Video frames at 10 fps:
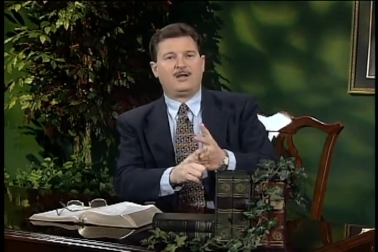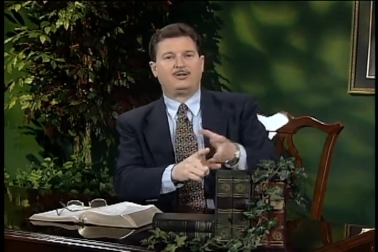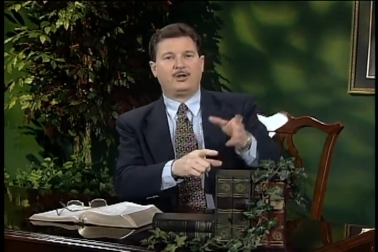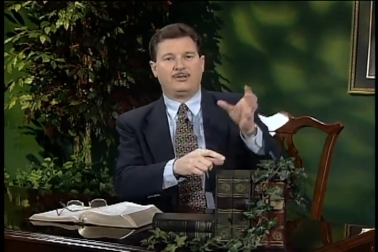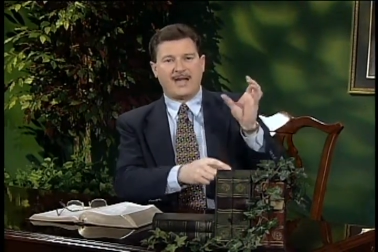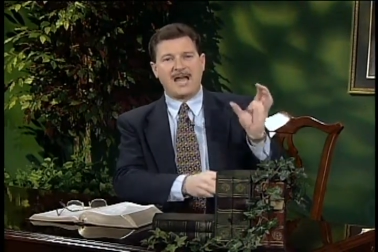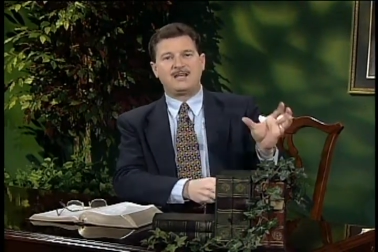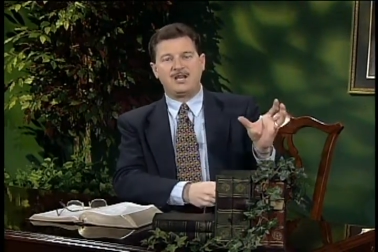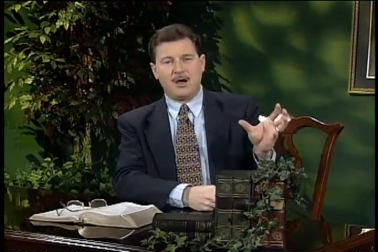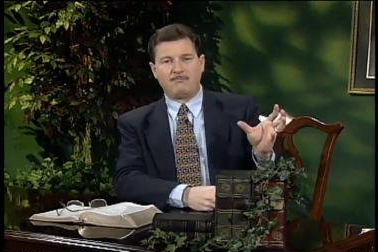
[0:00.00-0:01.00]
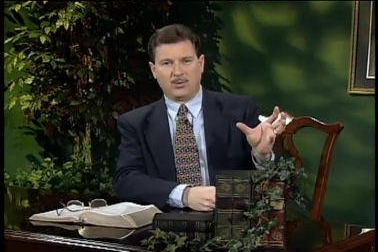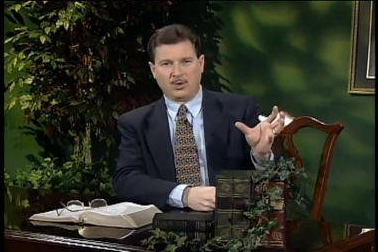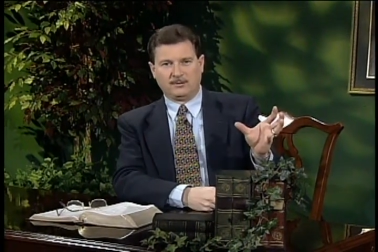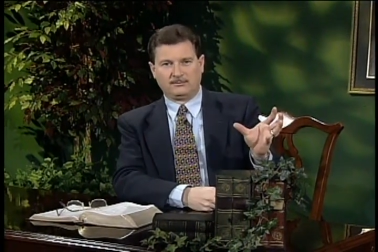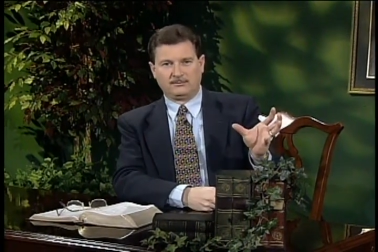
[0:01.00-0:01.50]
To that number,
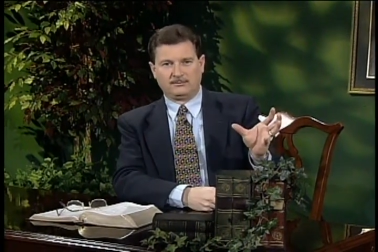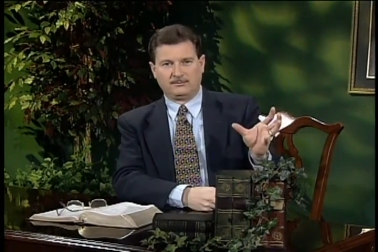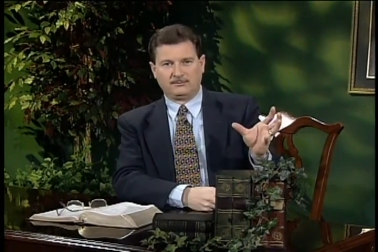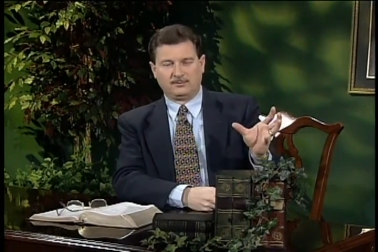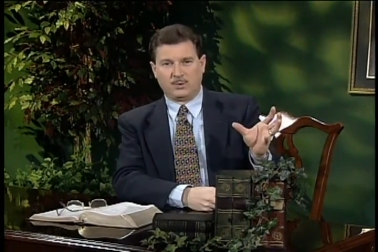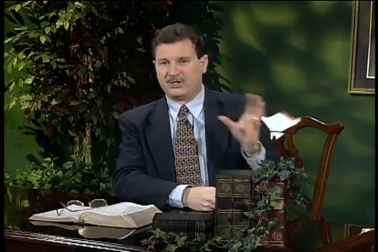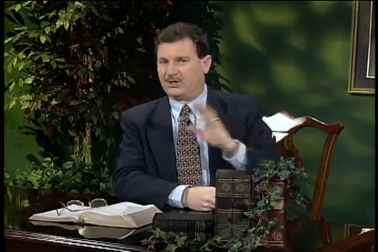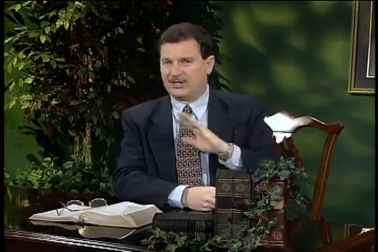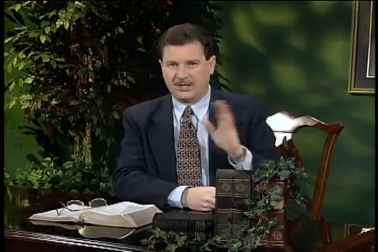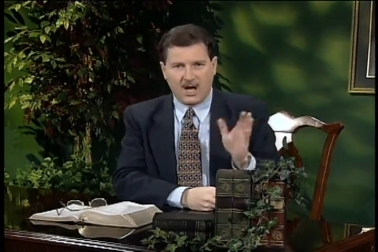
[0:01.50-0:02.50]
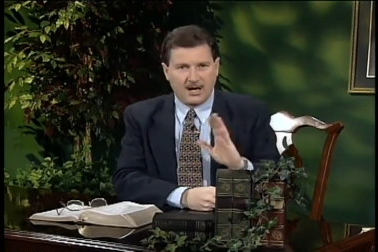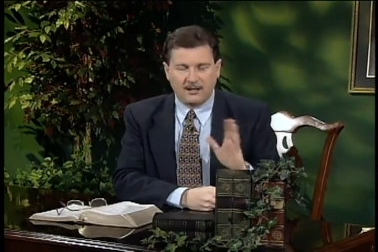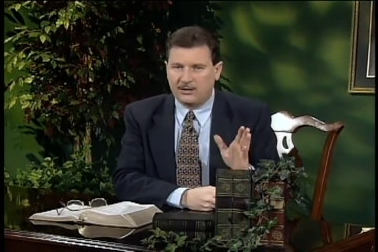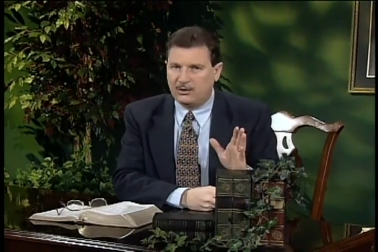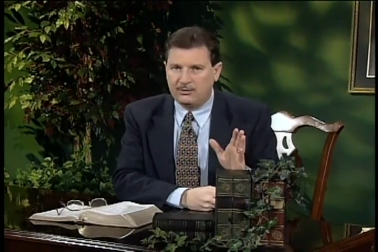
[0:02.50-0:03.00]
which does not
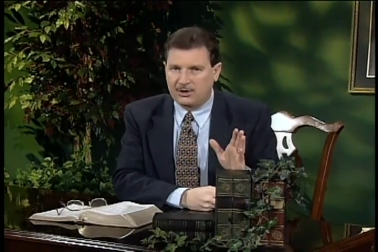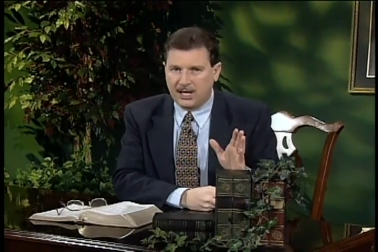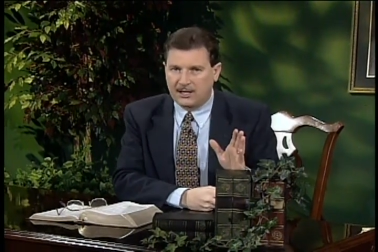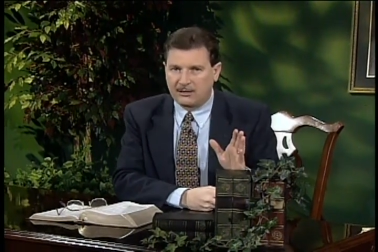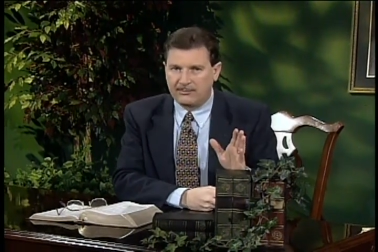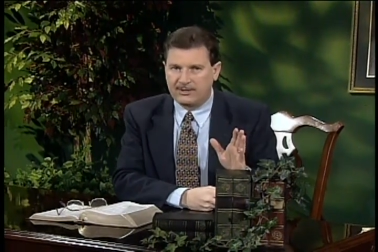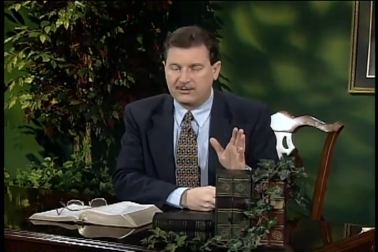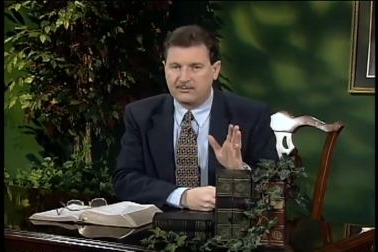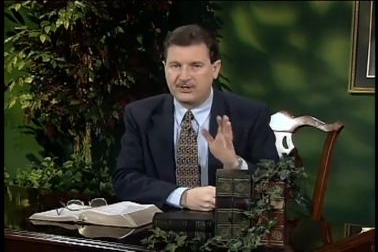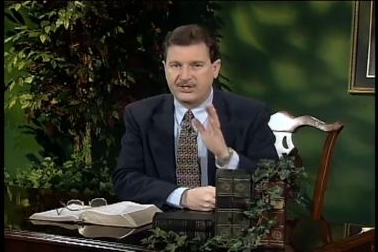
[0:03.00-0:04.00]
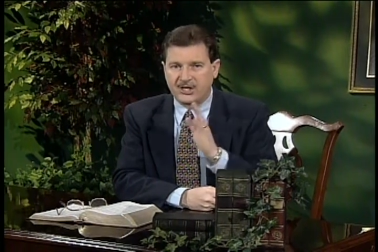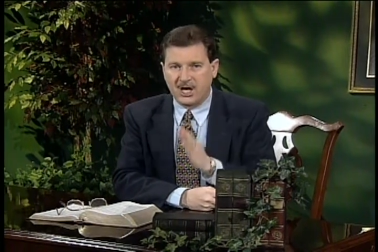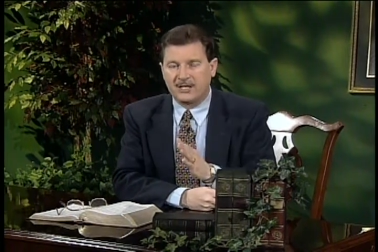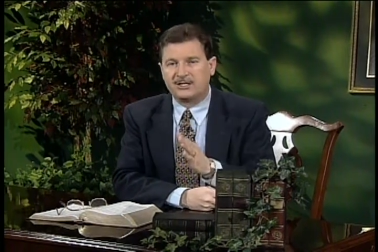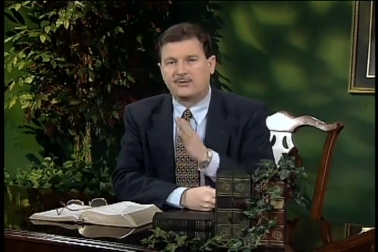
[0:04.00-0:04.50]
include Jacob's
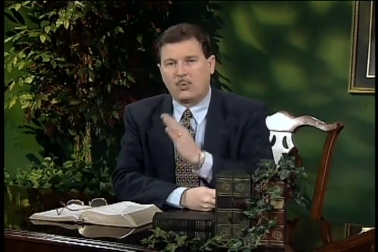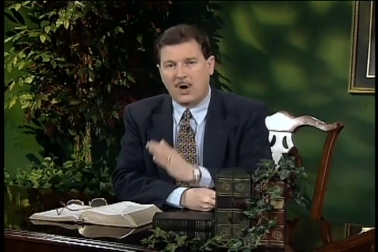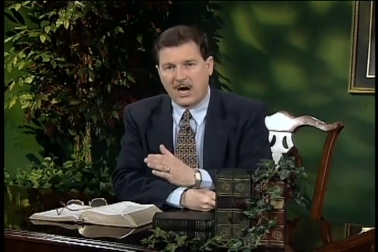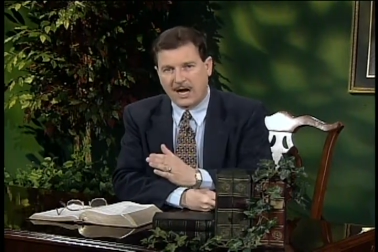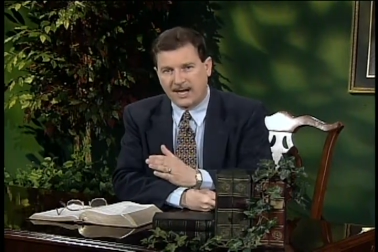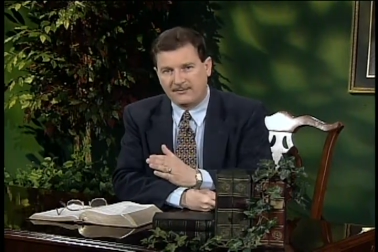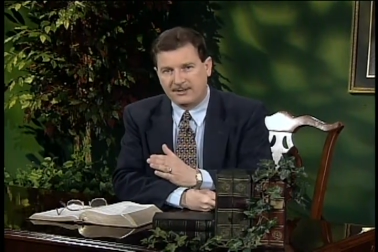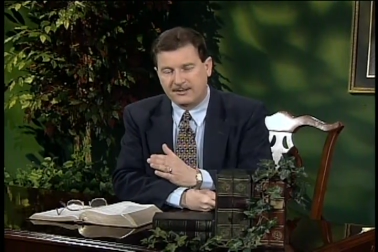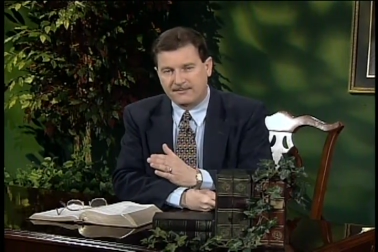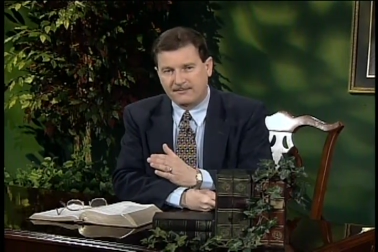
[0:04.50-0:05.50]
sons' wives,